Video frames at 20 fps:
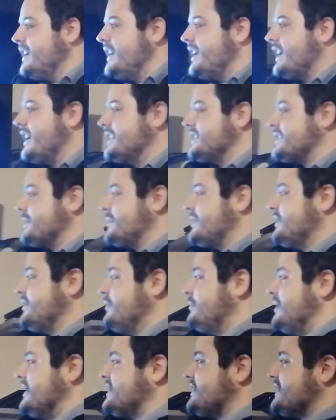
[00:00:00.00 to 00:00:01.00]
All right, some of the
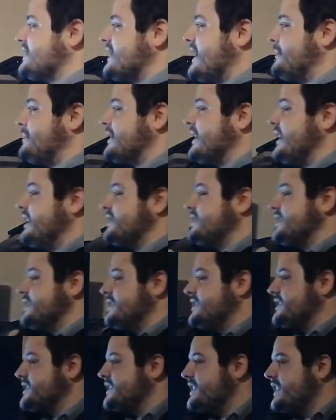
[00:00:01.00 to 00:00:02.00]
new business
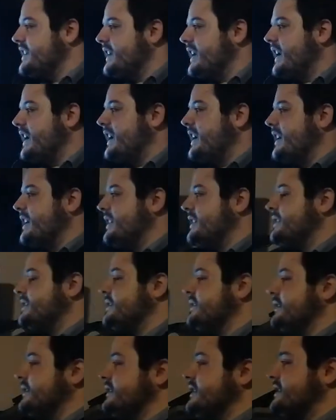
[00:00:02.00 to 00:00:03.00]
applications,
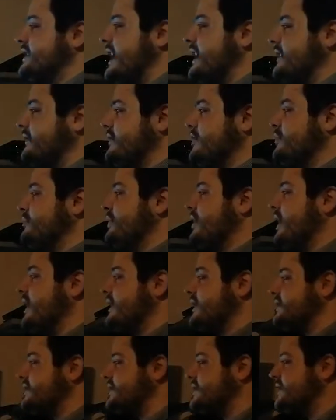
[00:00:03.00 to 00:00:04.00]
design of new
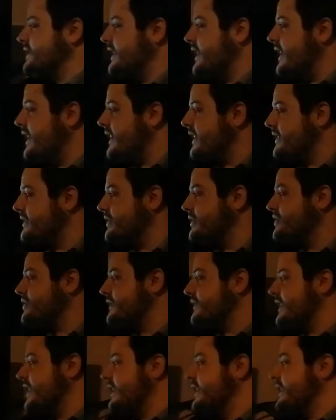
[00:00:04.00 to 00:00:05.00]
products,
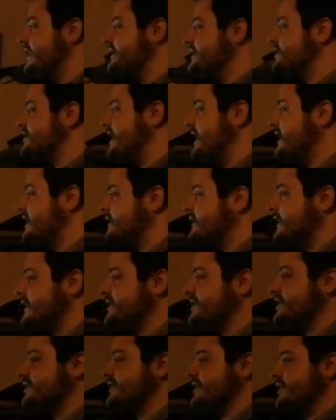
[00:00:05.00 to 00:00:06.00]
inclusion of cutting-edge tech and
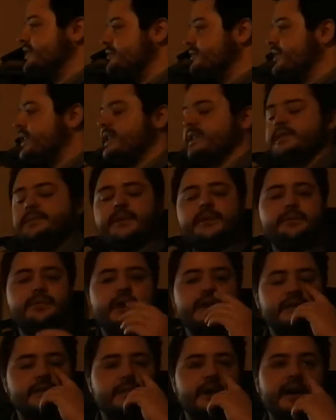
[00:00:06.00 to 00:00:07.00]
features, and new products being
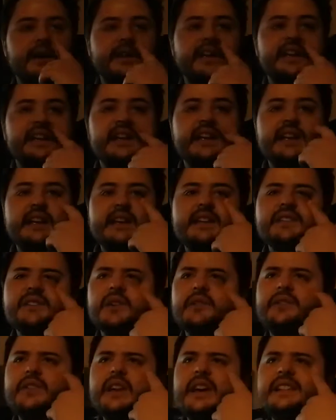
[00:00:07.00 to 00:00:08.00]
brought to market.
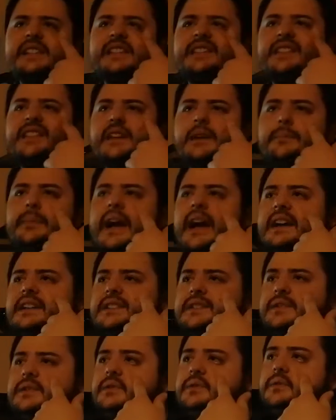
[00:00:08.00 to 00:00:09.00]
So if you guys can think back
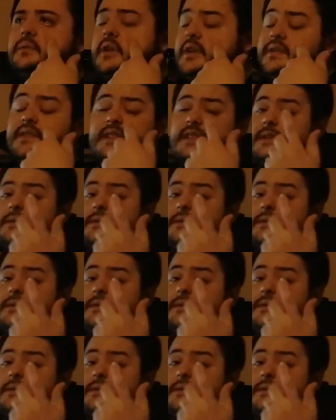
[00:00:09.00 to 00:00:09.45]
to,